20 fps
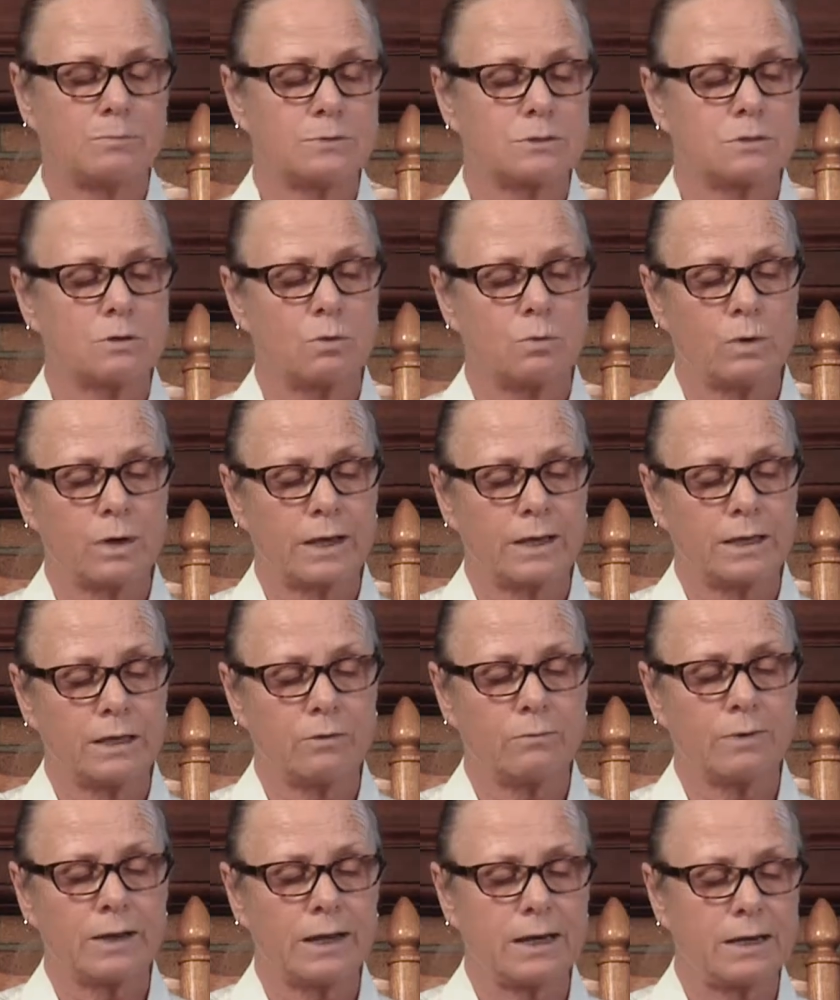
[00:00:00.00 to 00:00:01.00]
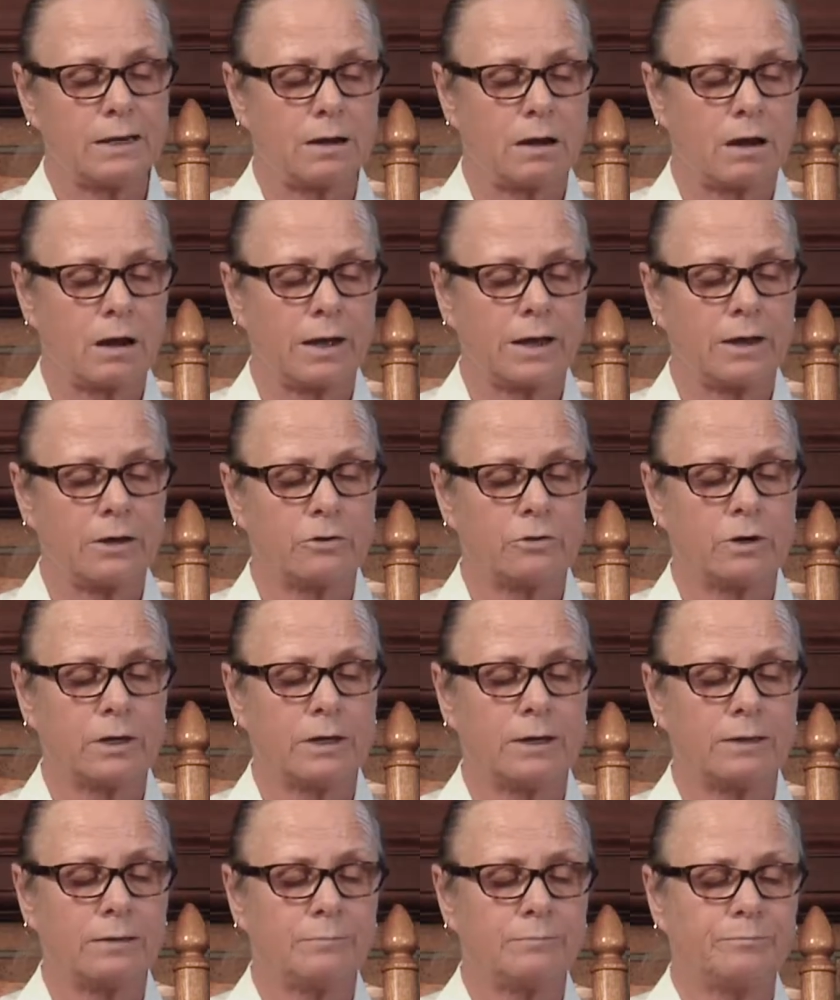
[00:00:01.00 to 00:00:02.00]
So when I get ready to iron
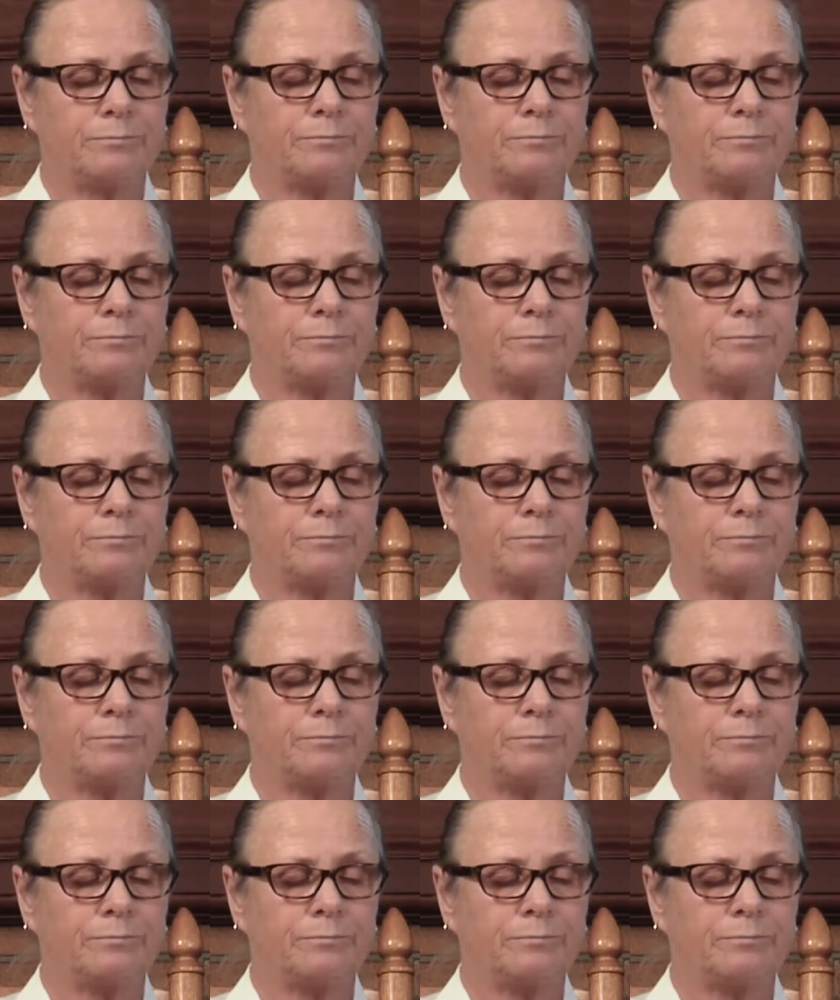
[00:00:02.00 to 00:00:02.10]
it,